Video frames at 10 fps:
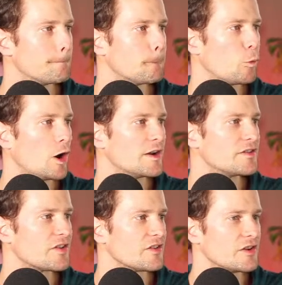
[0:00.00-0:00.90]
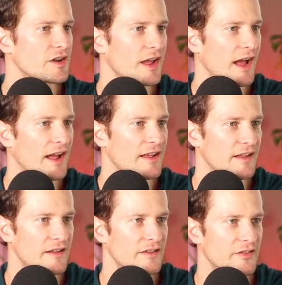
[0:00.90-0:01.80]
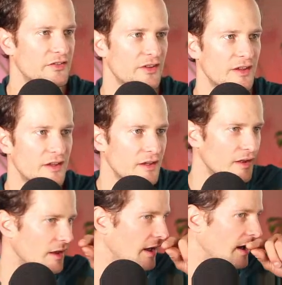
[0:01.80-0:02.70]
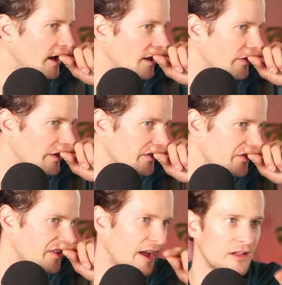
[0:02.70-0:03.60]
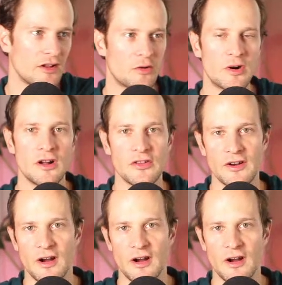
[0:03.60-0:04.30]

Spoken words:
wanted to look at is this Hello World and